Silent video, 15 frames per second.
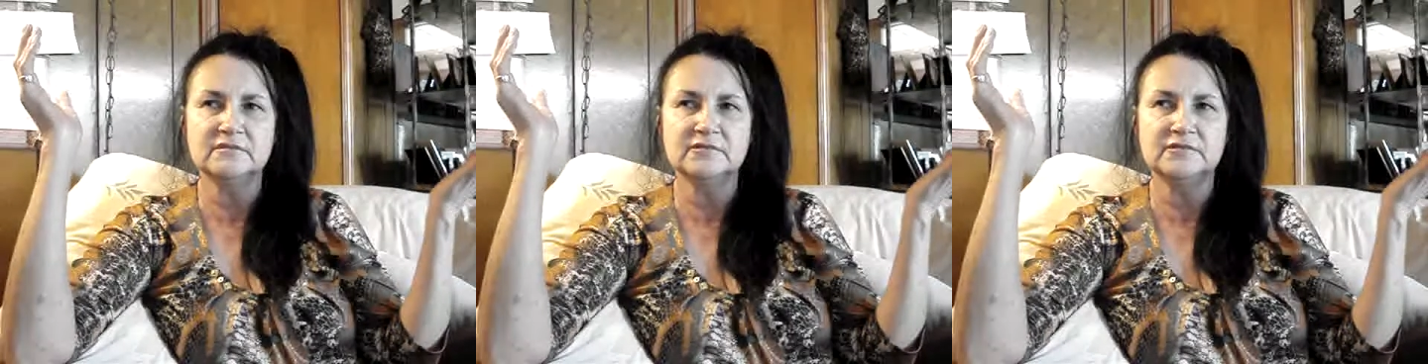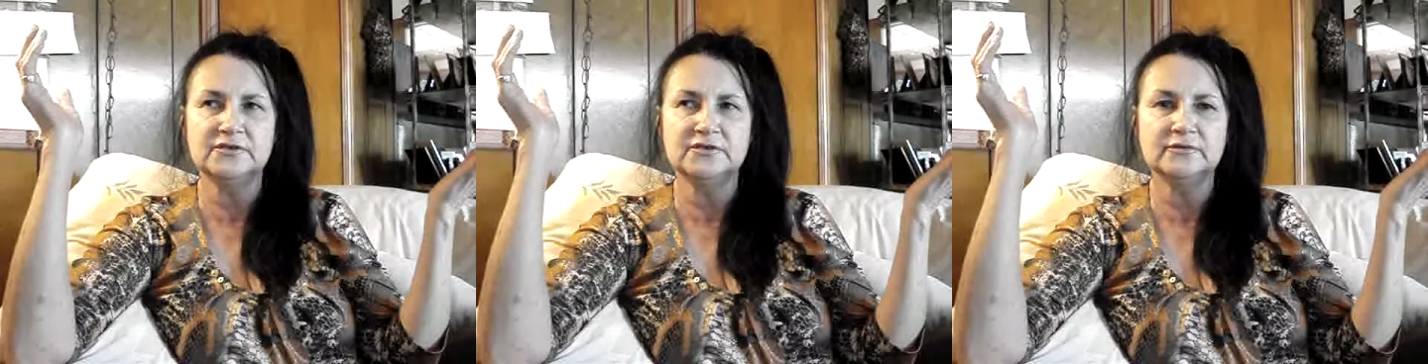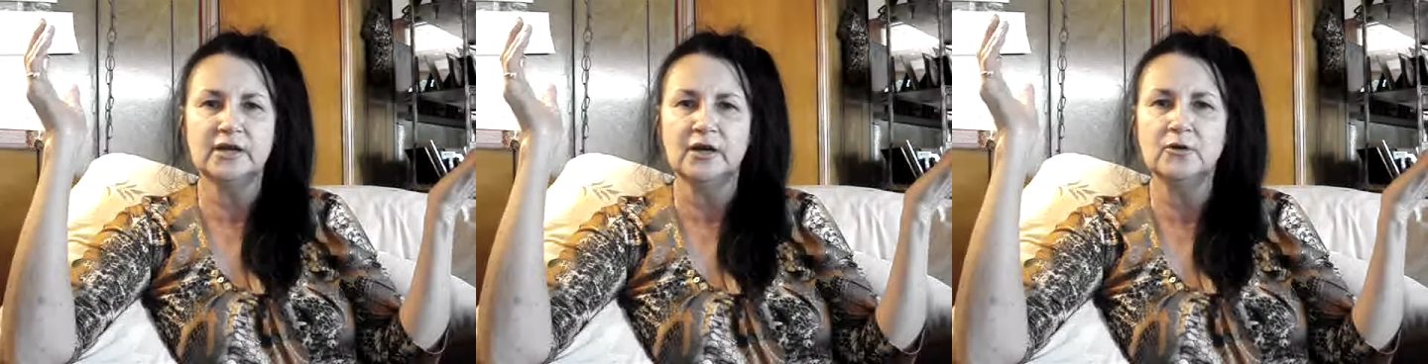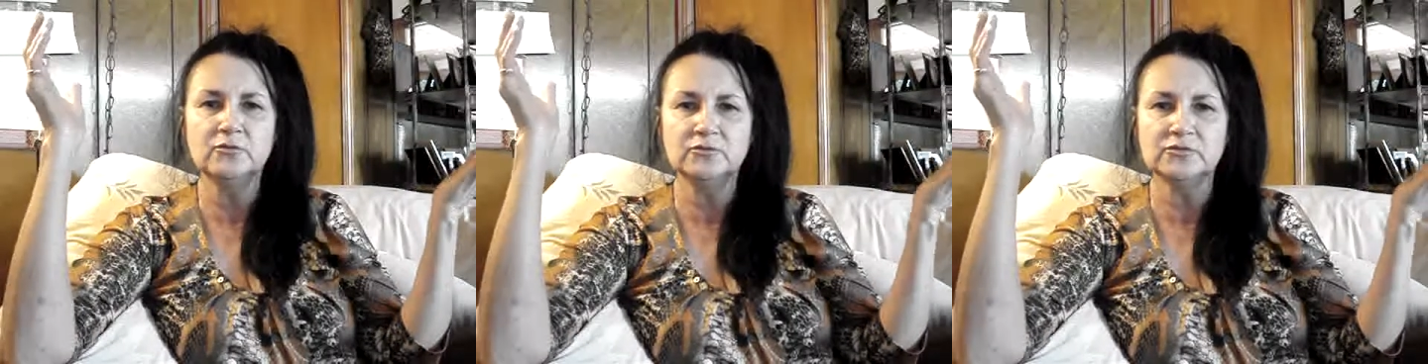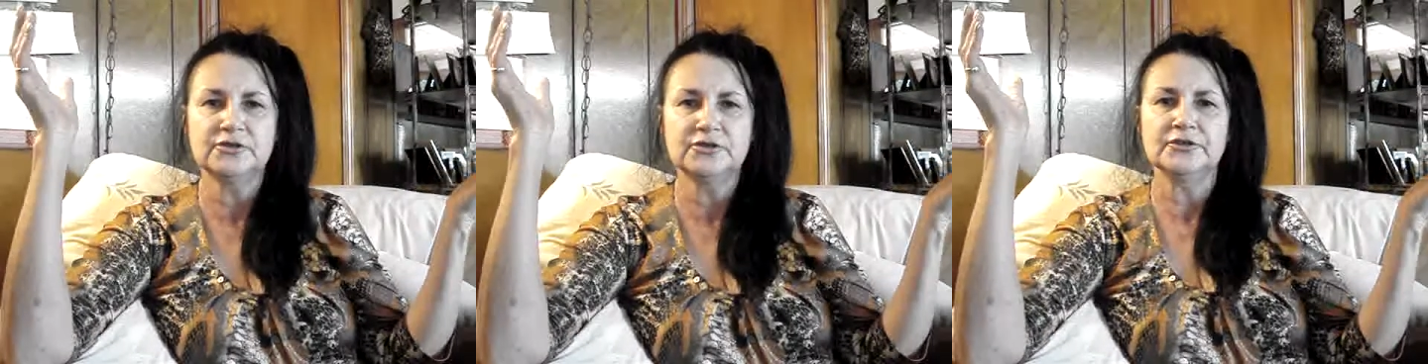you
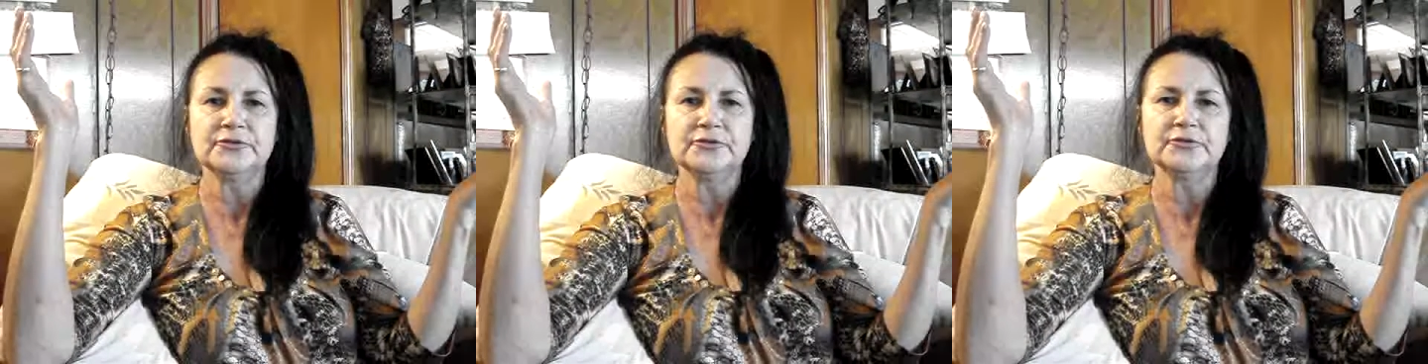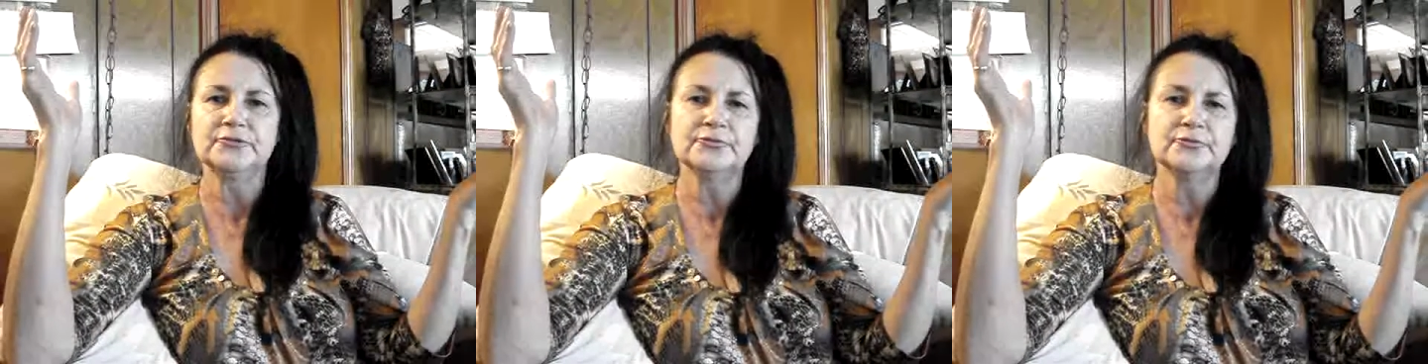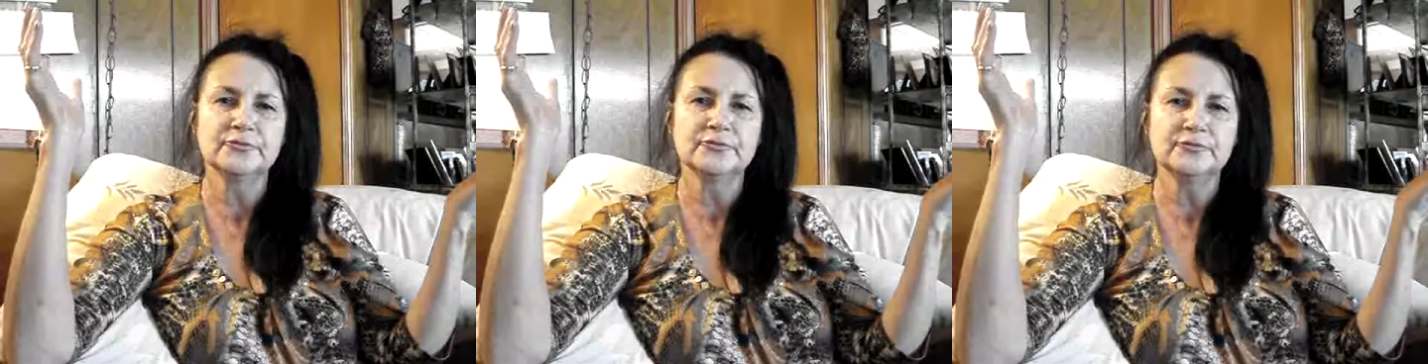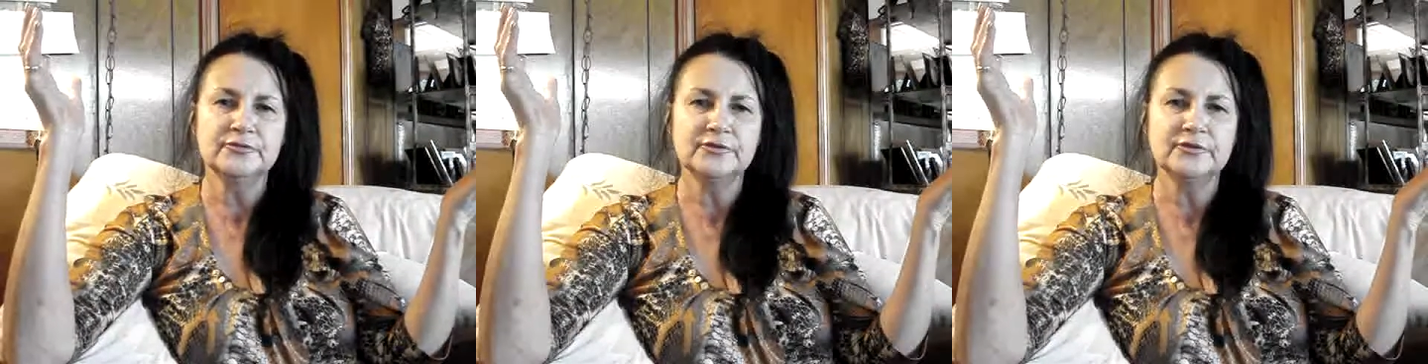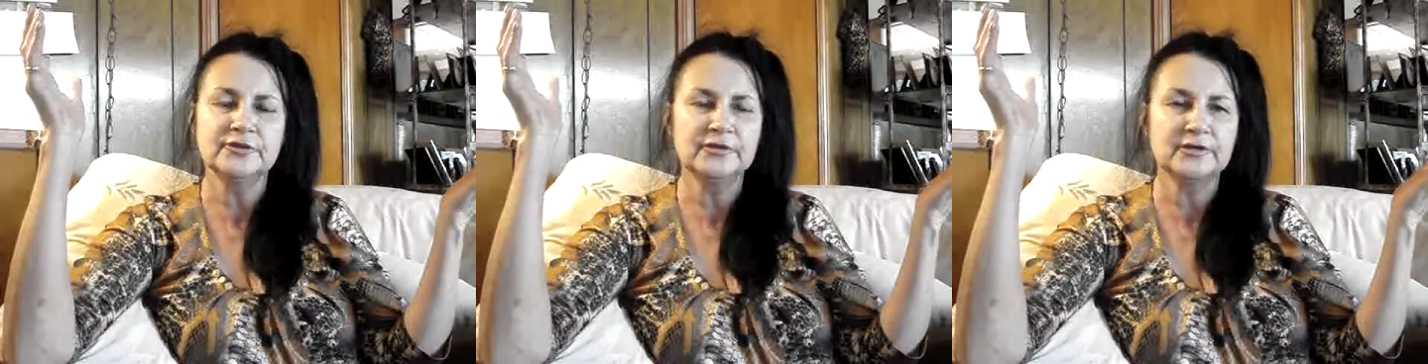don't do,
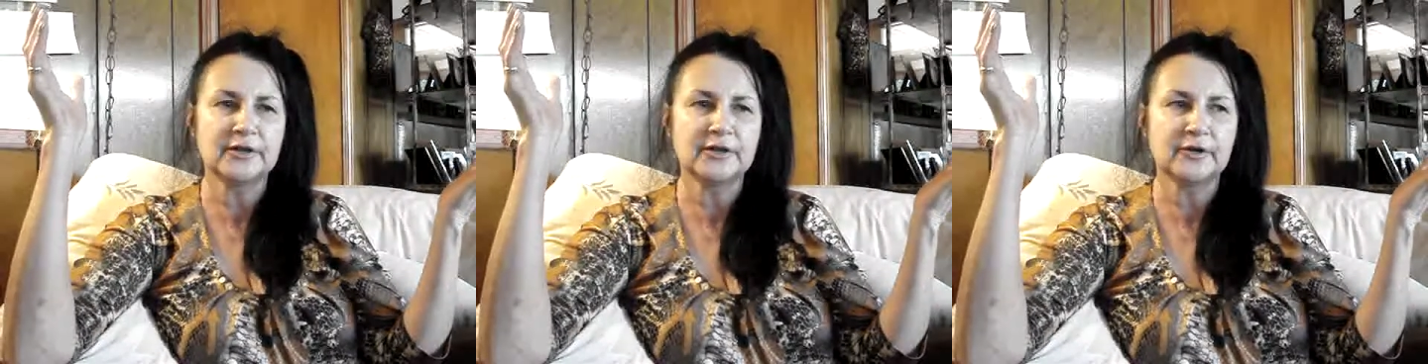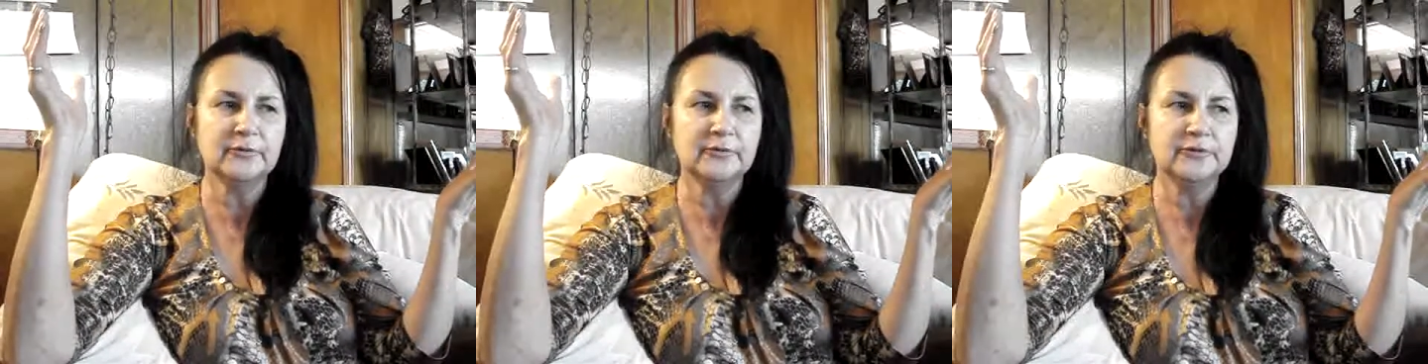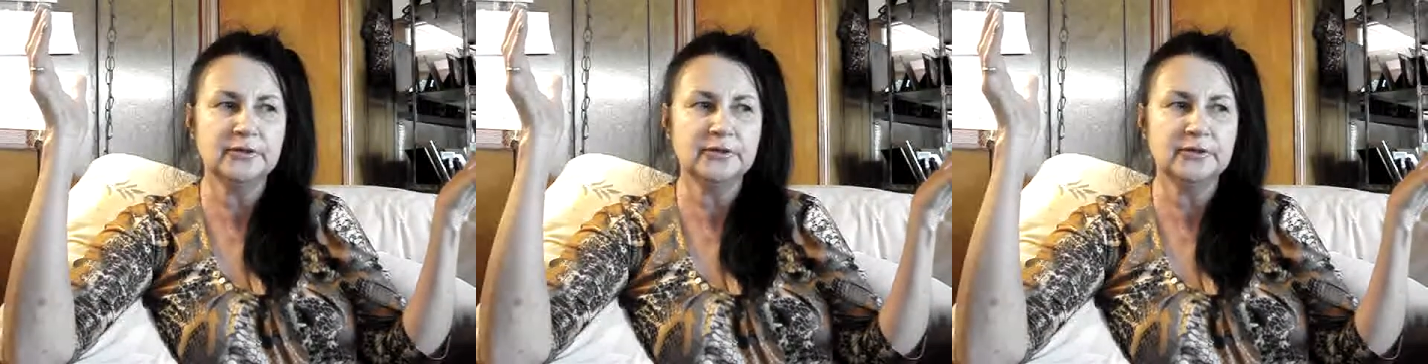you know,